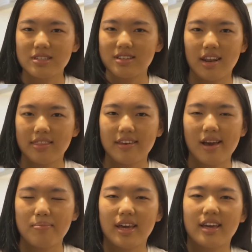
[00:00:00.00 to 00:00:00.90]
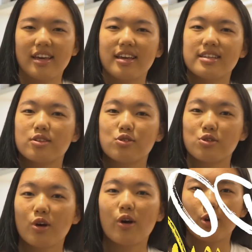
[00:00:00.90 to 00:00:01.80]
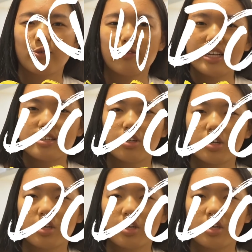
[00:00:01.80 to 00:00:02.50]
started the IB is do your own research